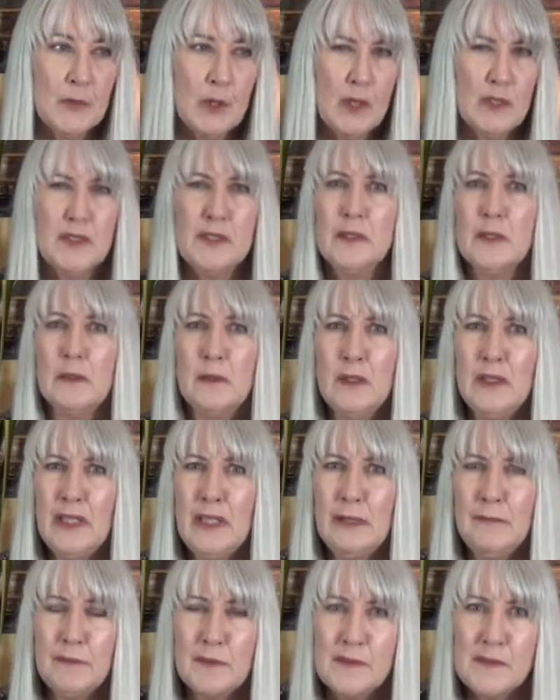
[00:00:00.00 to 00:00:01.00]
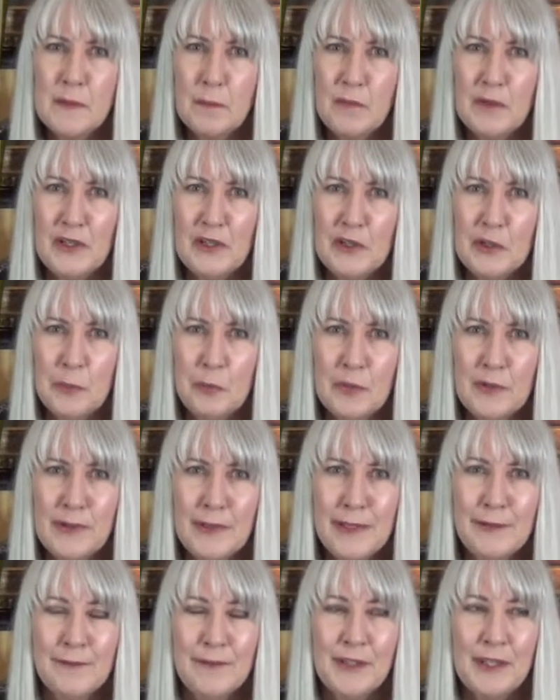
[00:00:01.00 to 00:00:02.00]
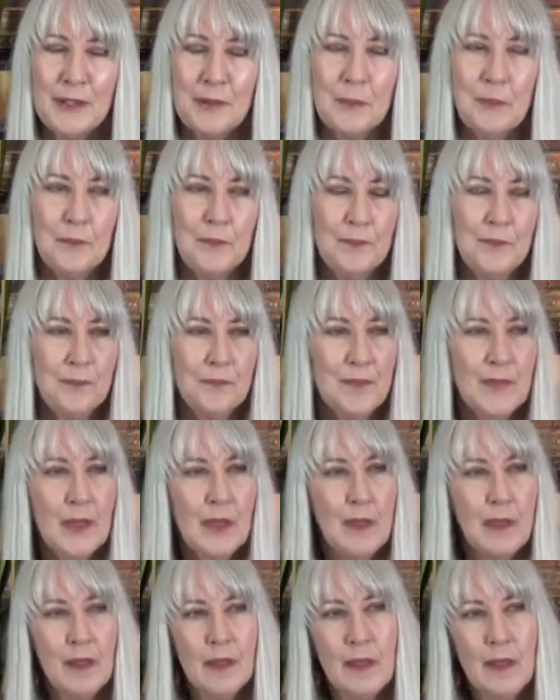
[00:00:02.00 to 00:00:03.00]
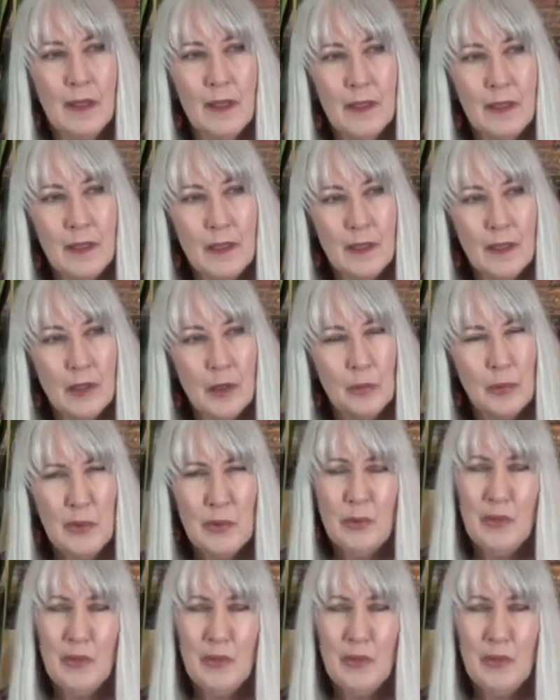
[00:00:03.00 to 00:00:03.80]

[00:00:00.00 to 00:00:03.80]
still looking for something to believe in. But